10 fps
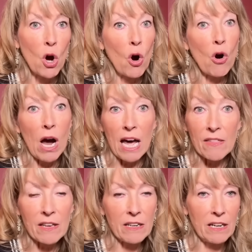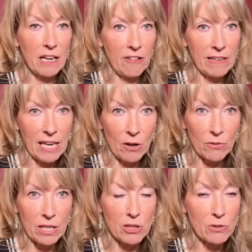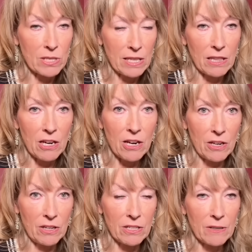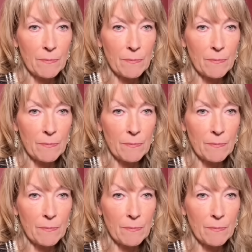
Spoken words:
or other concurrent health issues in the herd.